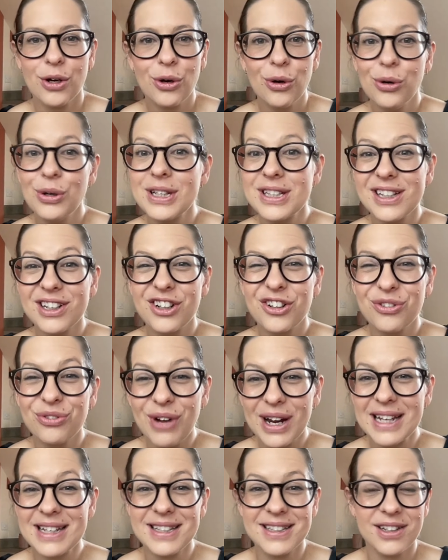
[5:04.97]
coins are a
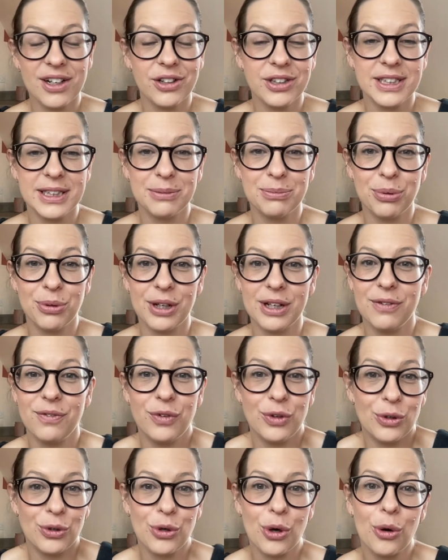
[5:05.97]
great starting point
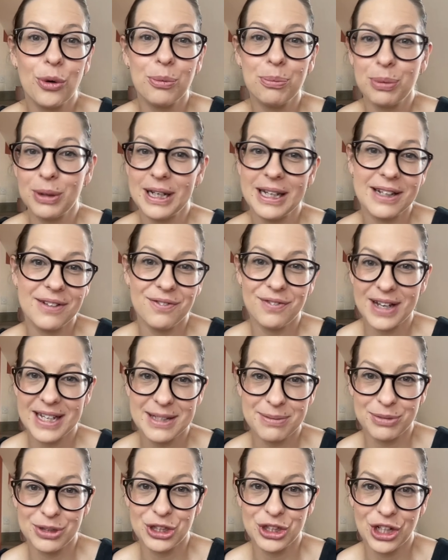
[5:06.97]
for your gold bullion
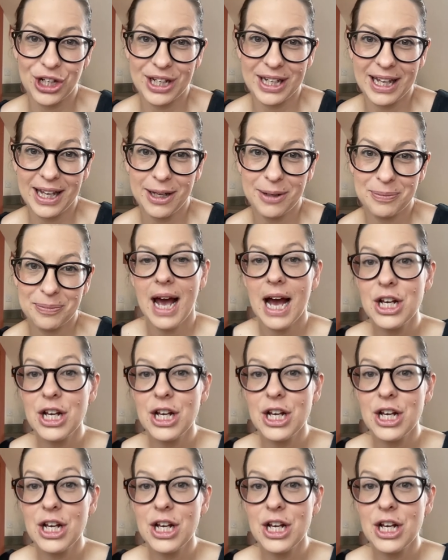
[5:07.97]
investment journey.